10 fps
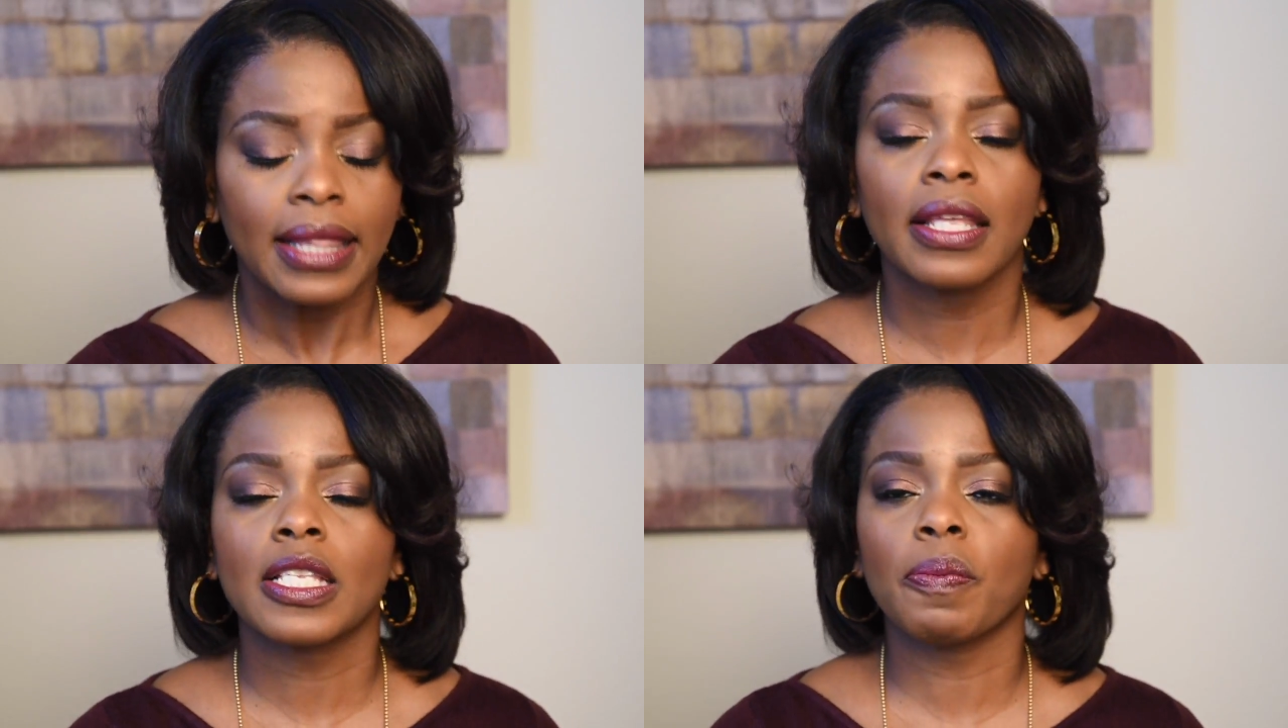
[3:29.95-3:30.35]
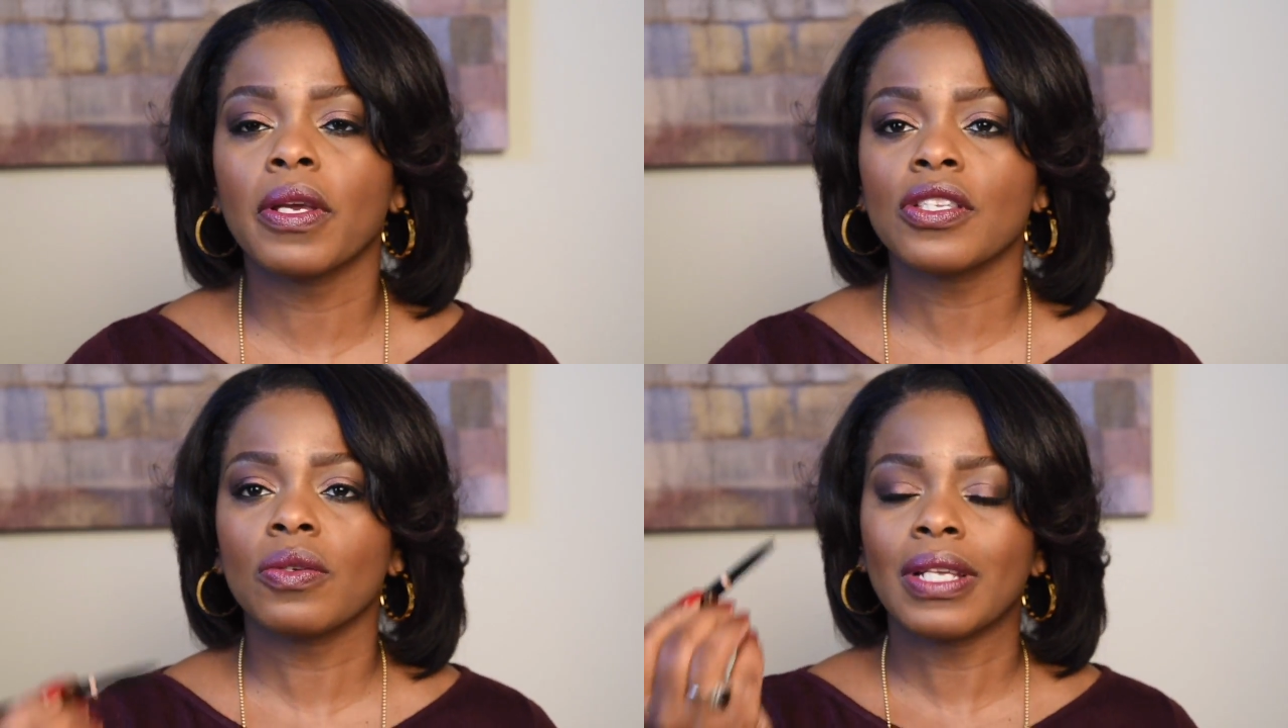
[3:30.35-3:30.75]
This
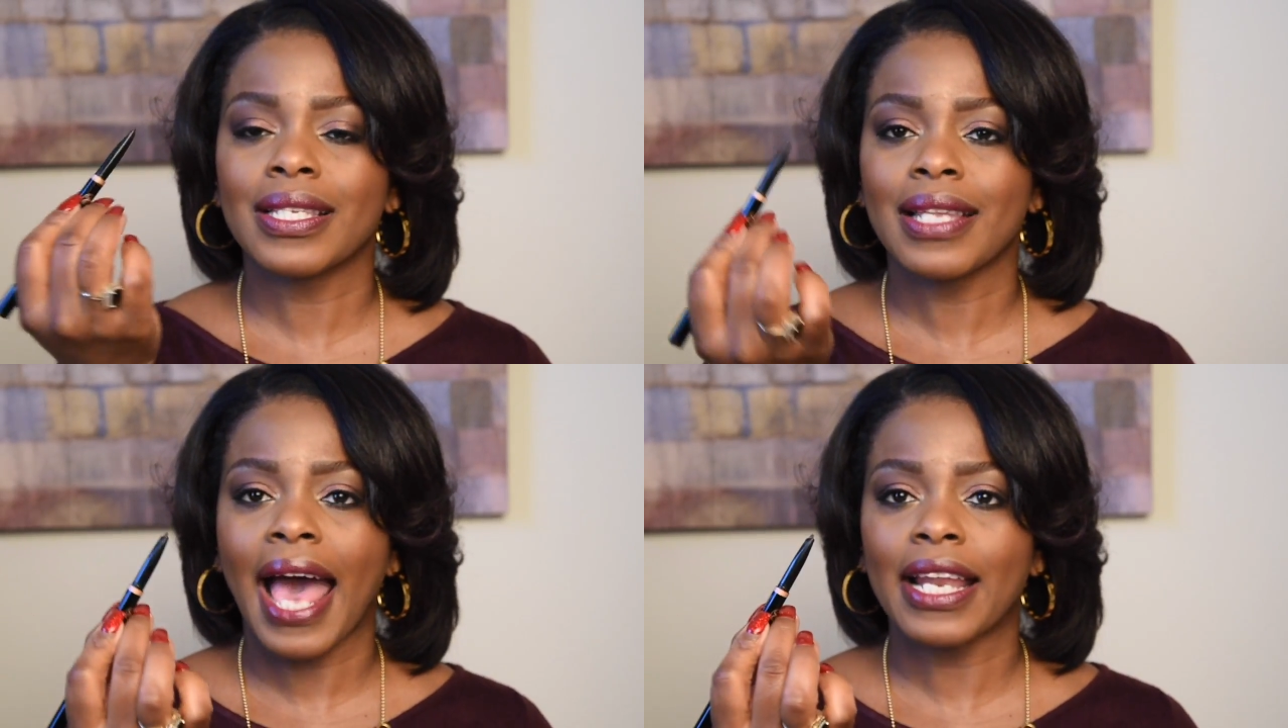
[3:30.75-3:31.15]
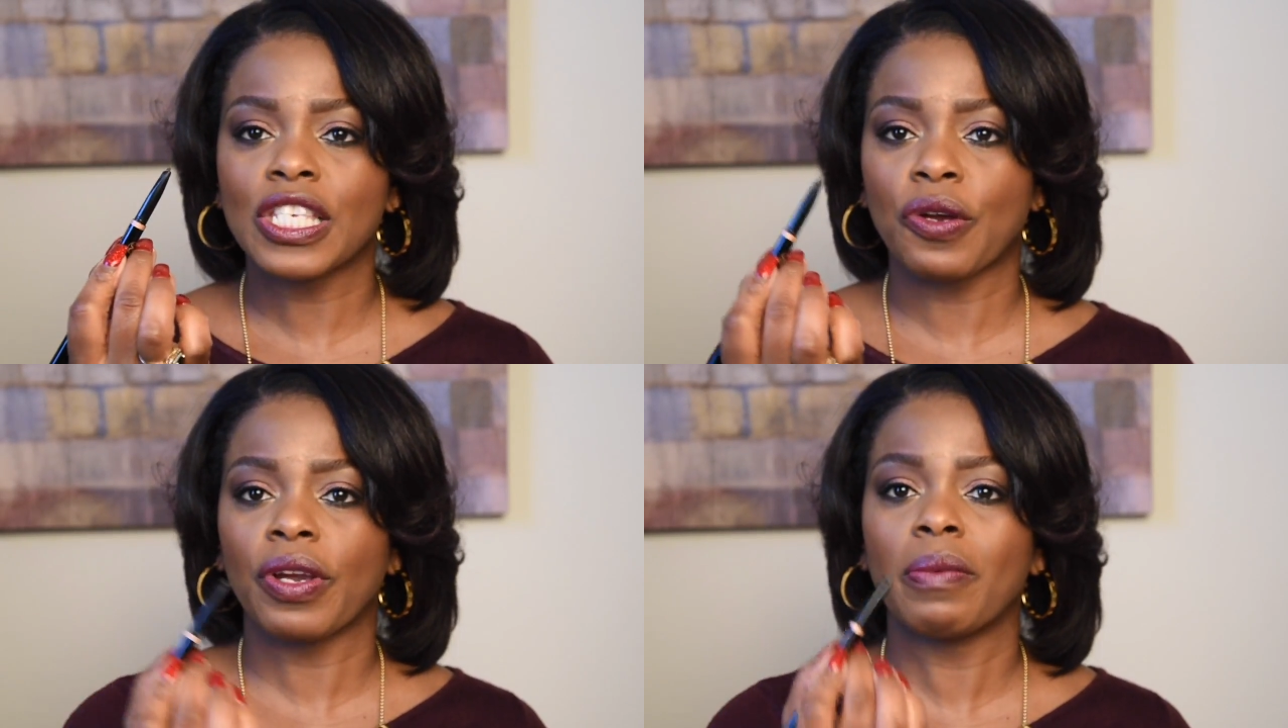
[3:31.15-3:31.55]
pencil is not
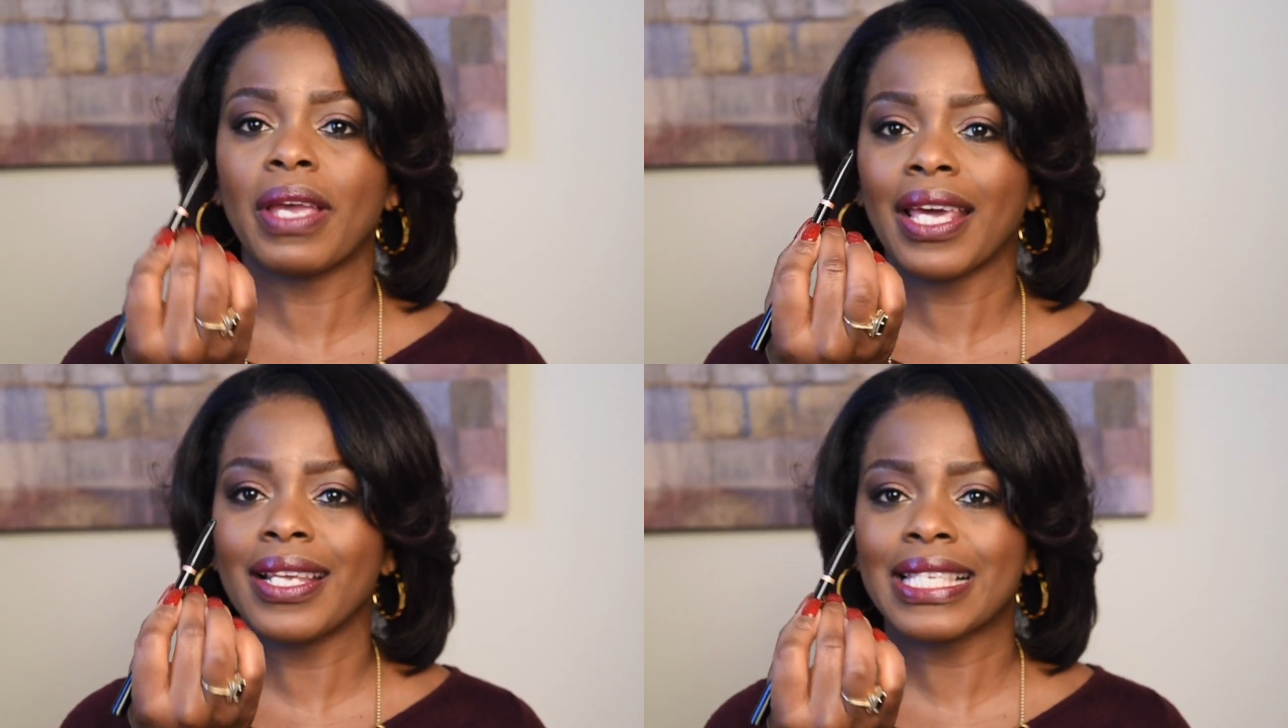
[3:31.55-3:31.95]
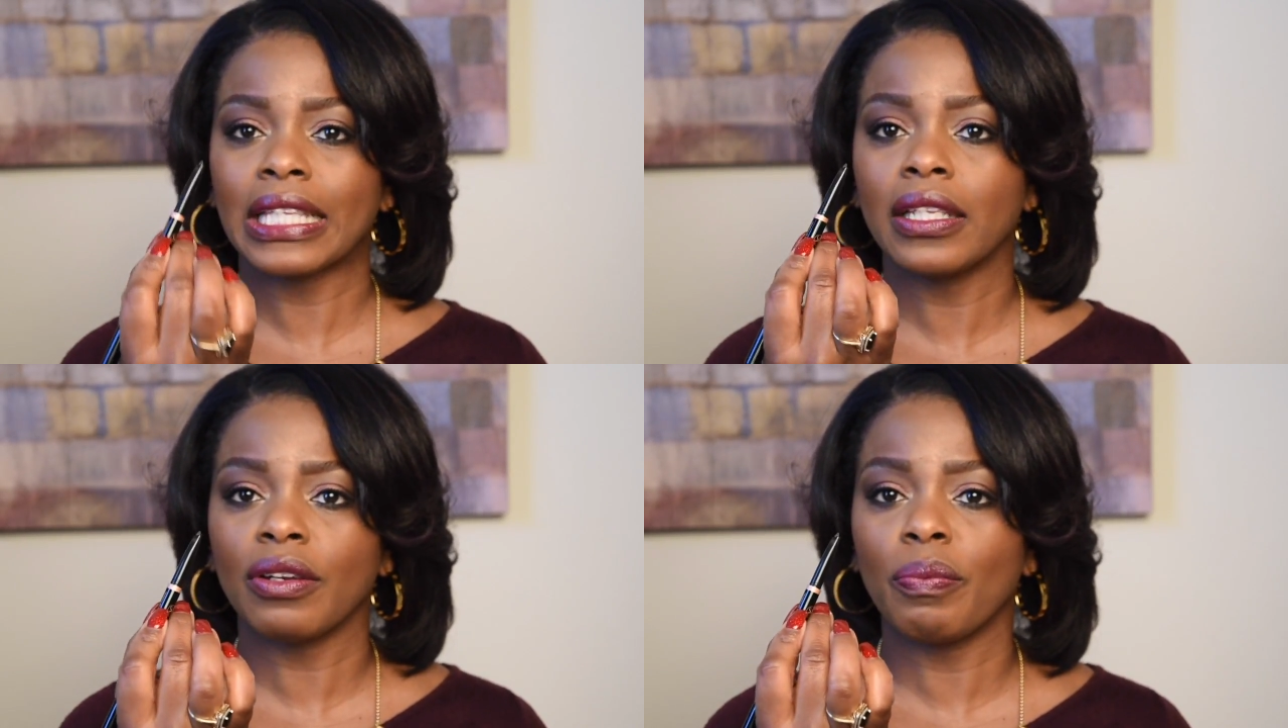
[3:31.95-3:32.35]
as creamy, and it's a
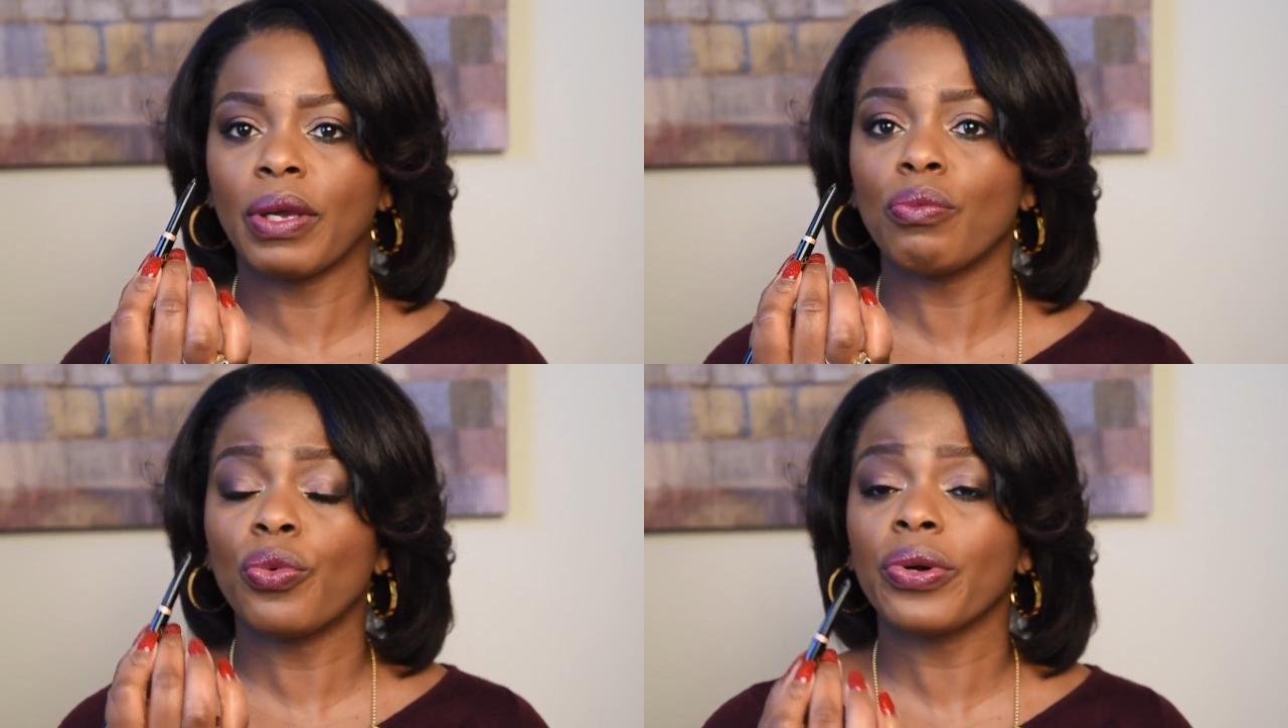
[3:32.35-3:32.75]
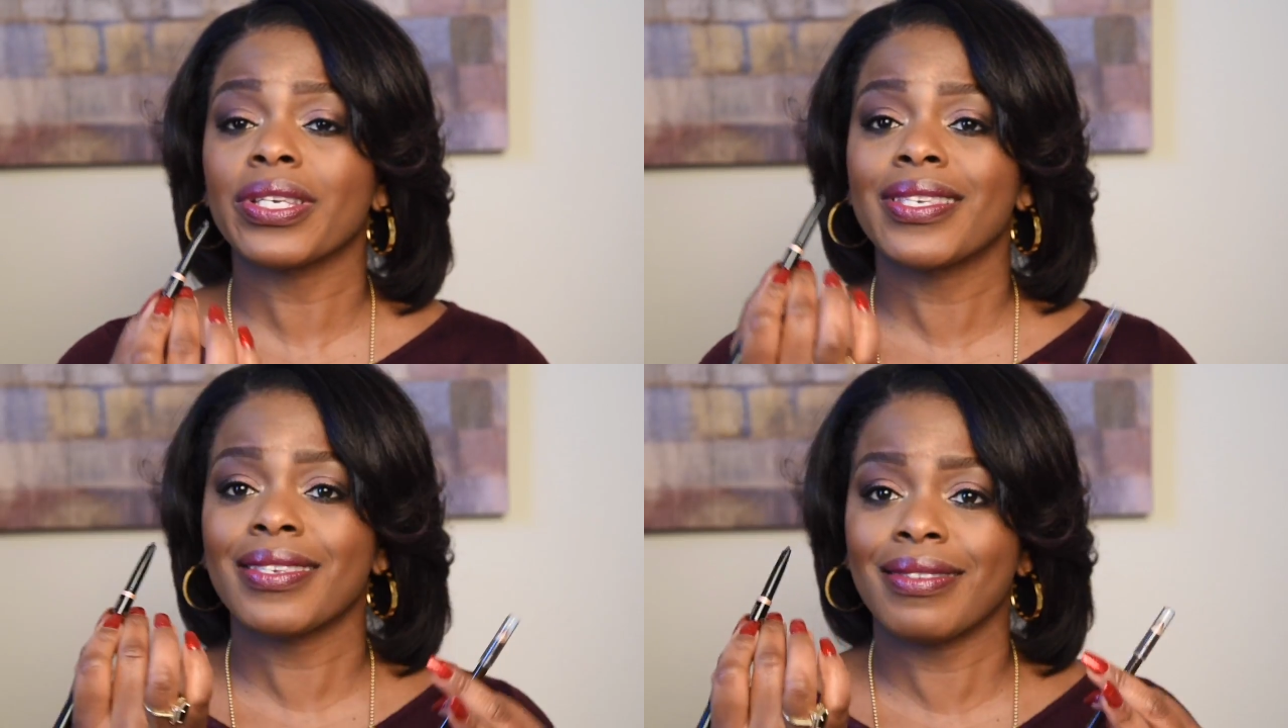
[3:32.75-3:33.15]
little bit more
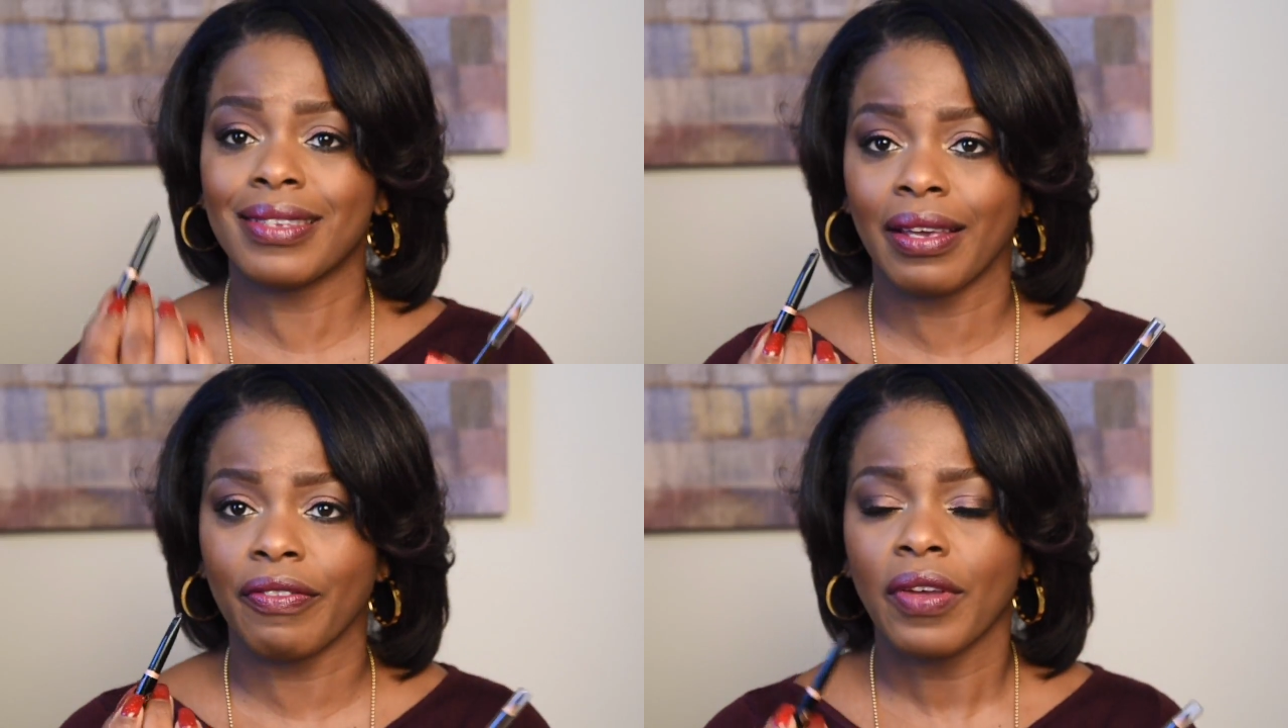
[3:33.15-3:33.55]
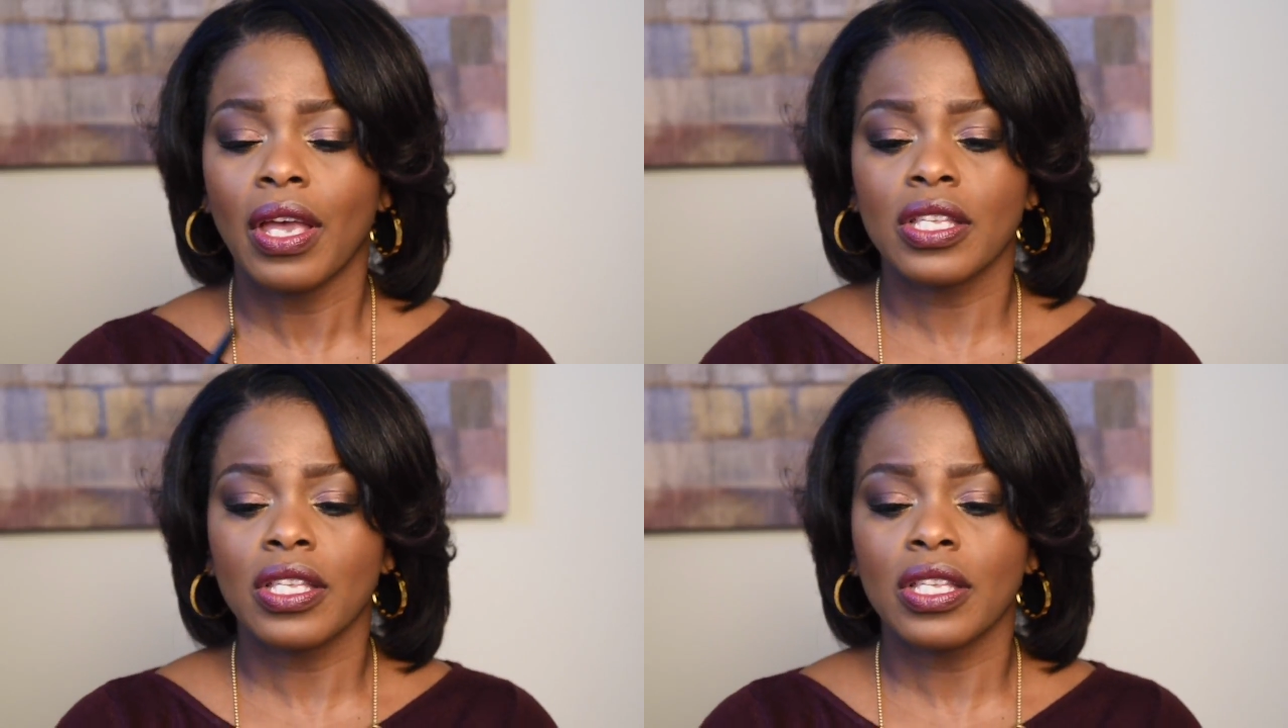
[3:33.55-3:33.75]
stiff,